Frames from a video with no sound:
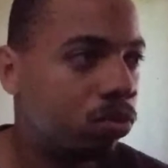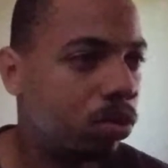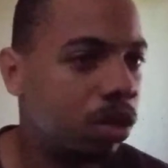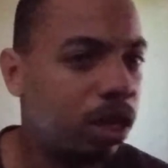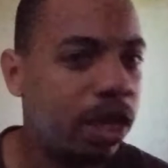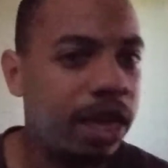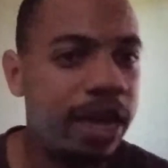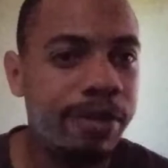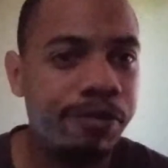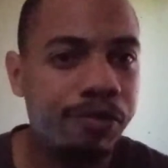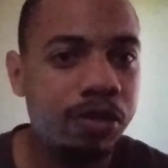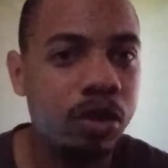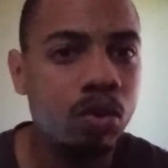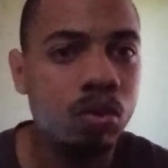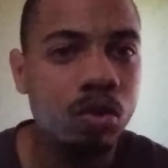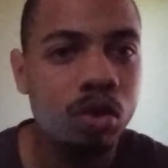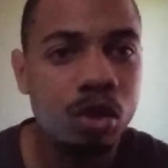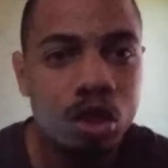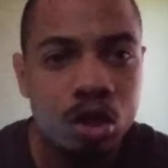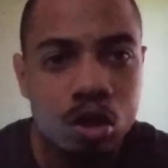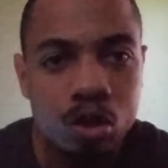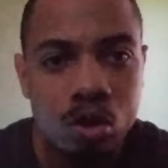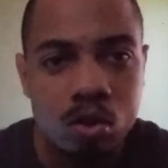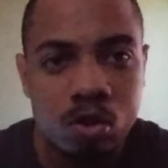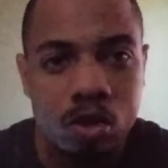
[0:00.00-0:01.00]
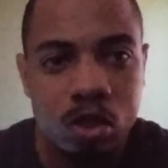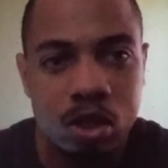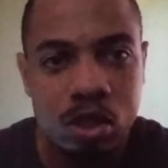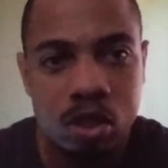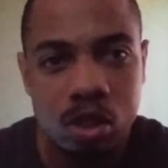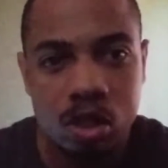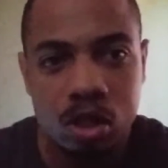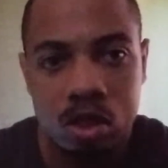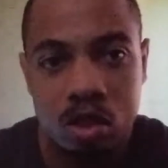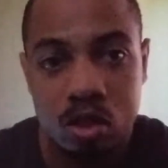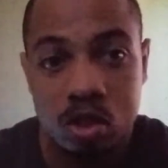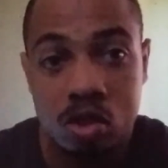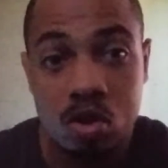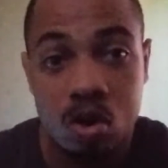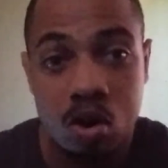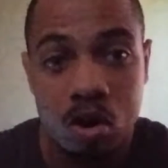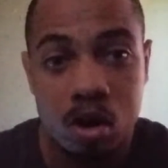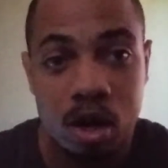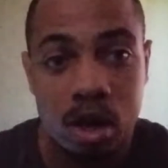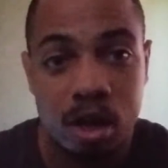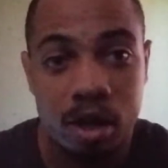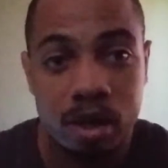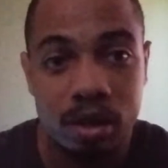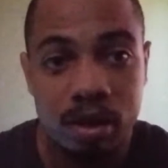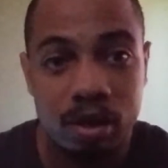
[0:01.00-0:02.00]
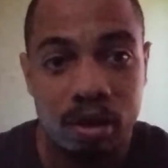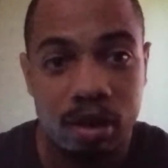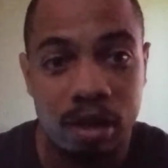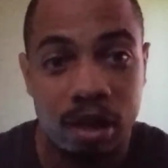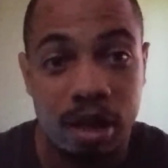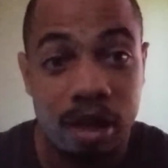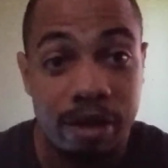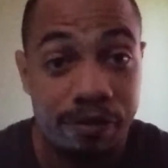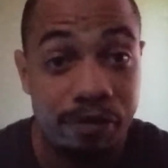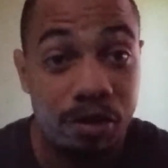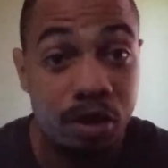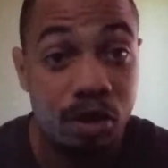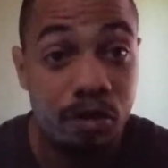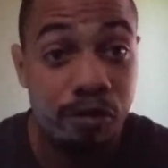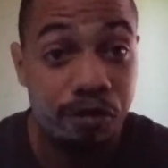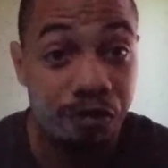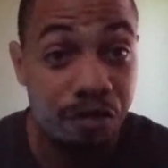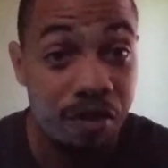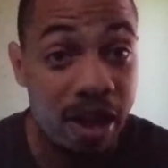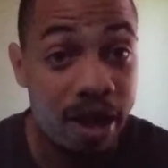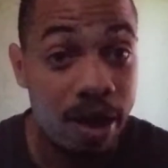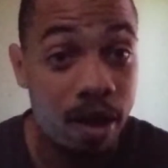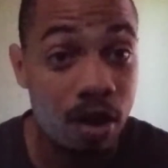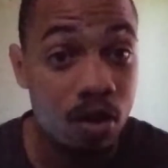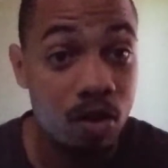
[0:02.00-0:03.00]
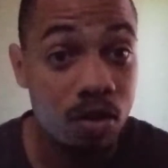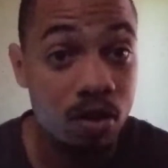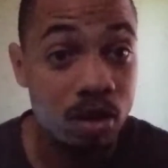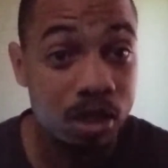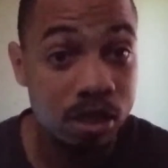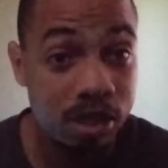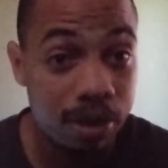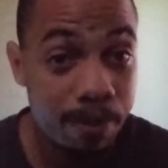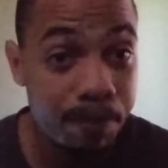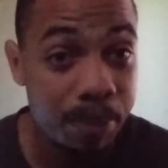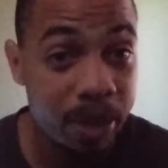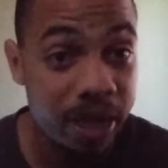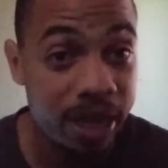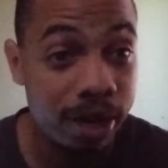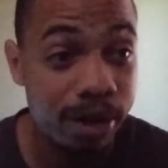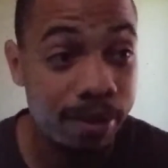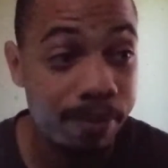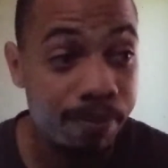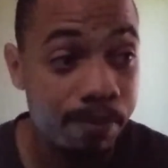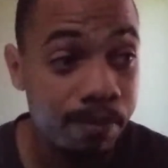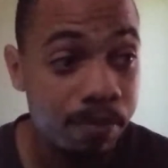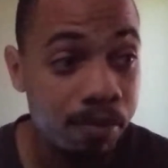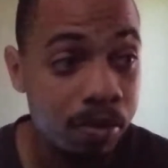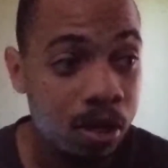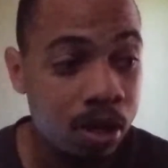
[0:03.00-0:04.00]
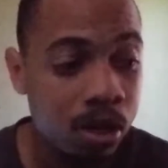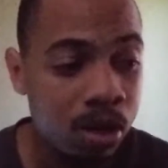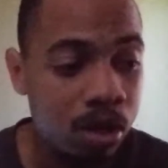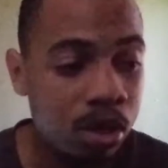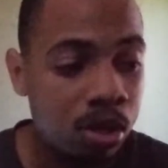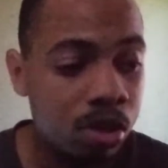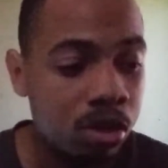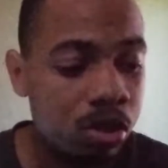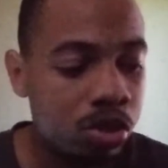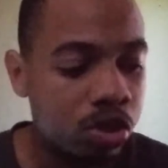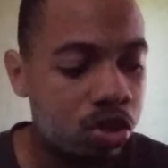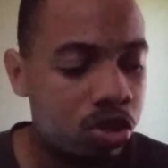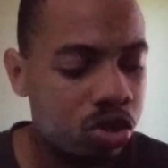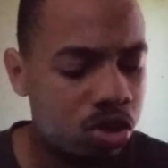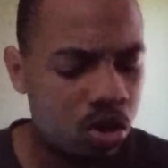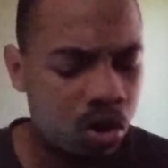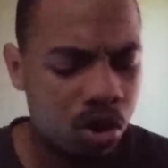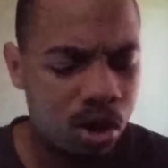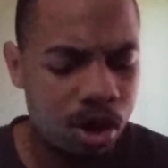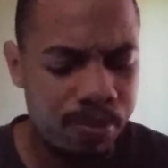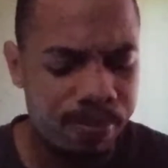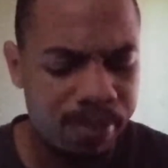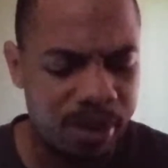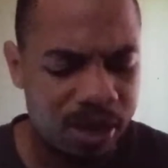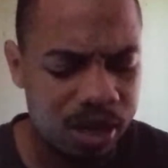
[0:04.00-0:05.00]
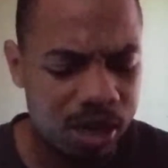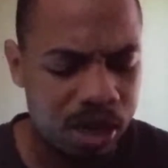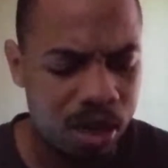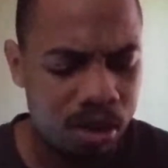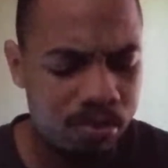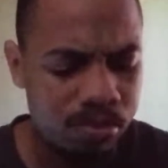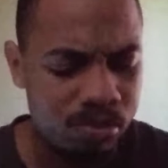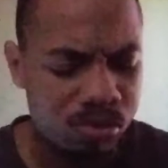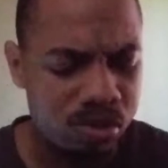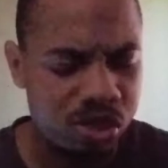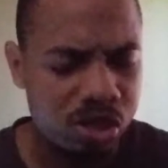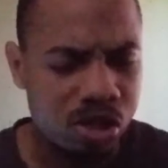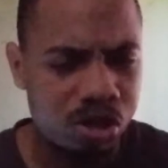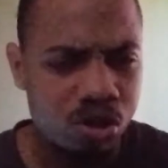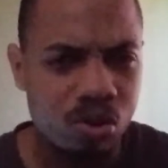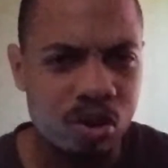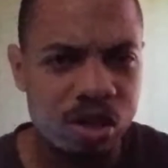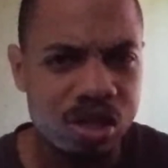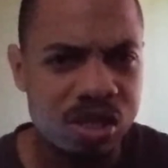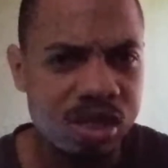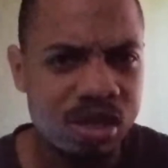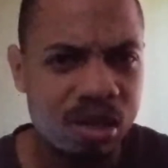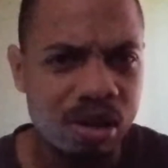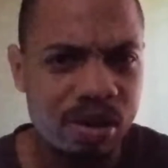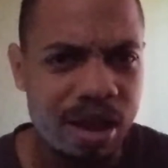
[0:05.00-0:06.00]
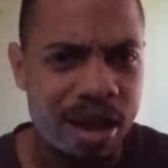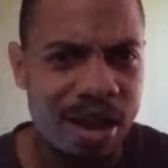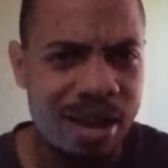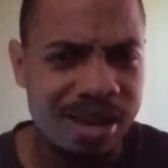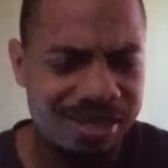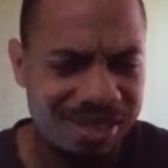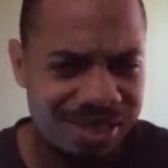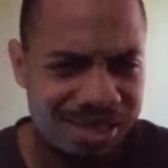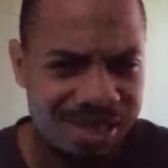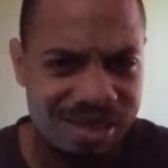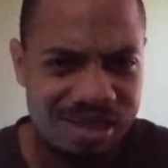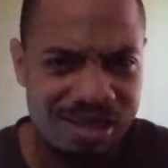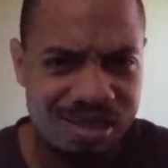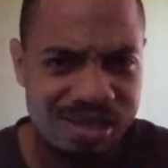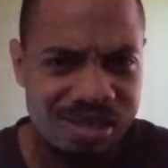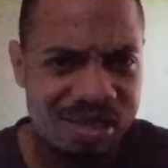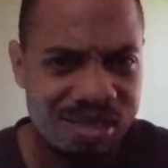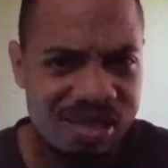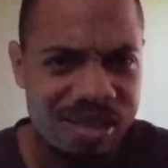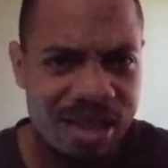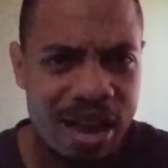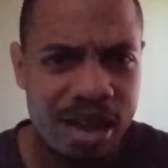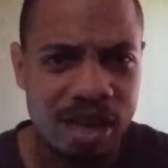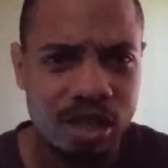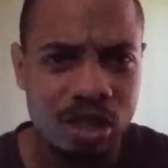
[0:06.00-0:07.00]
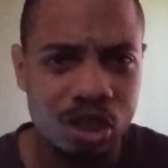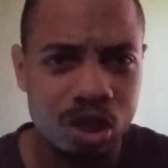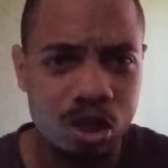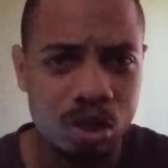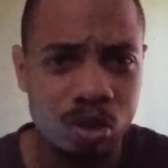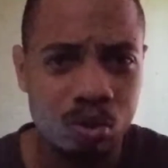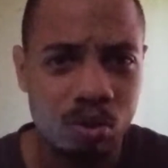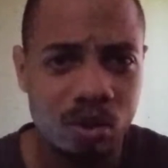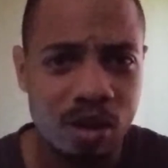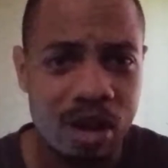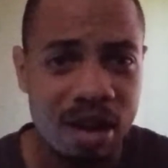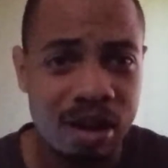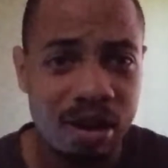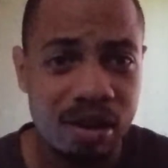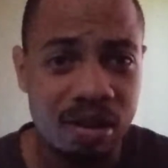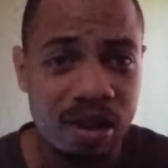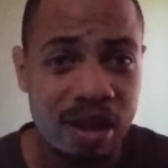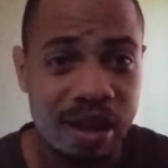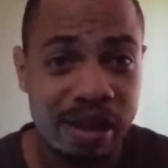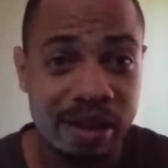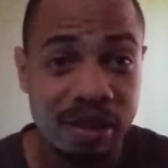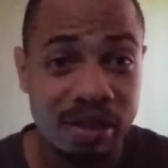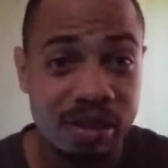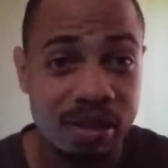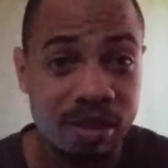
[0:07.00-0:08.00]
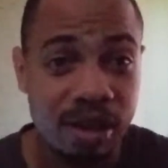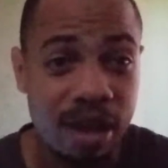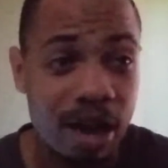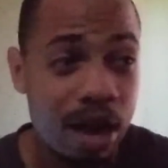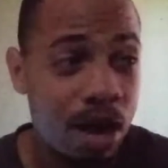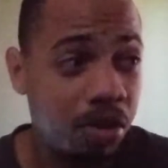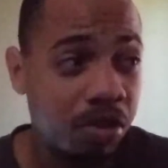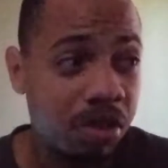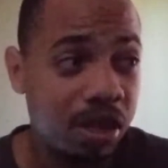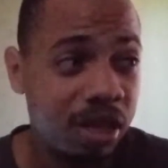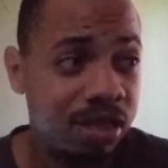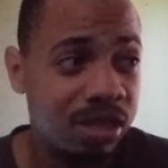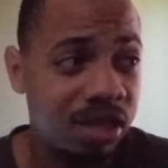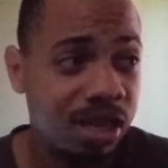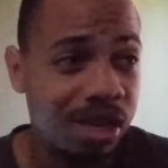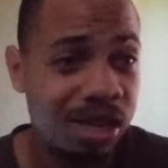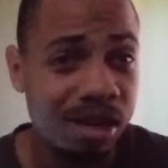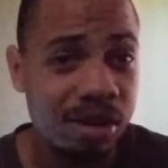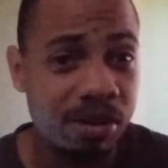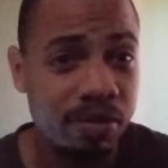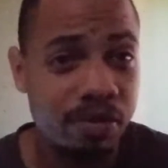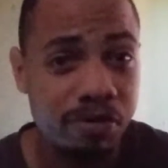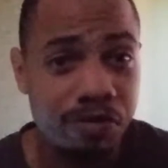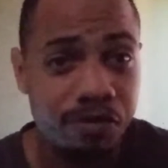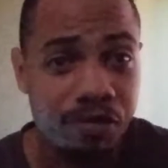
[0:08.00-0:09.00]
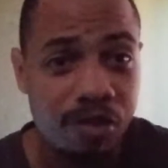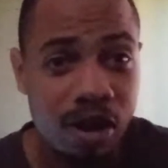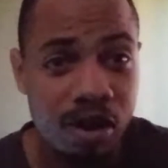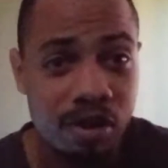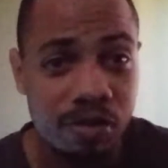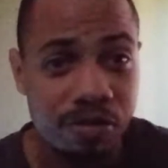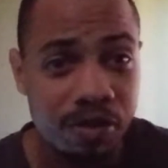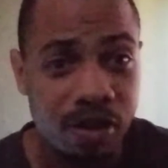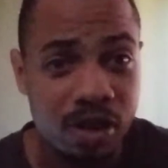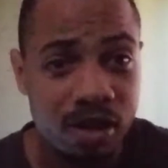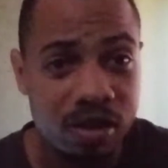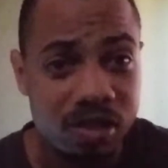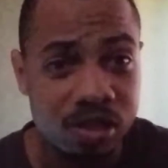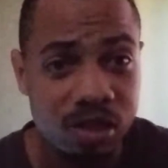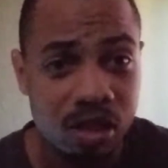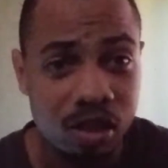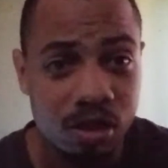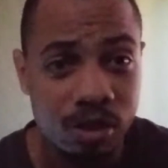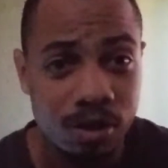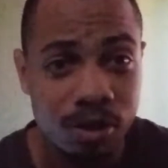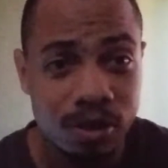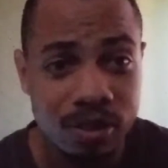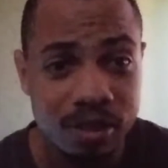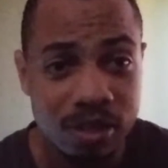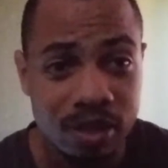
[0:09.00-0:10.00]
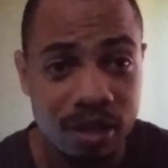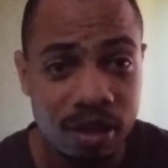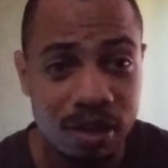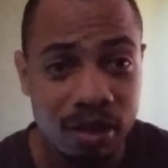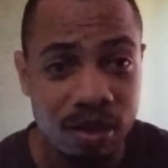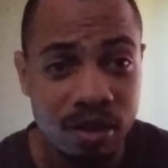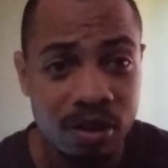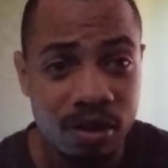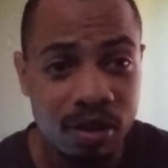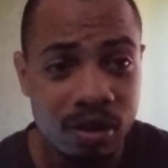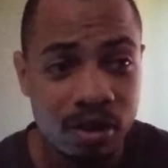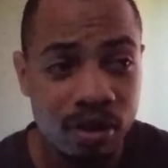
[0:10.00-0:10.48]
if you lose to Yuzora, if you fail to beat him, Sora becomes crystallized in this statue, kind of like how they did in Final Fantasy 13.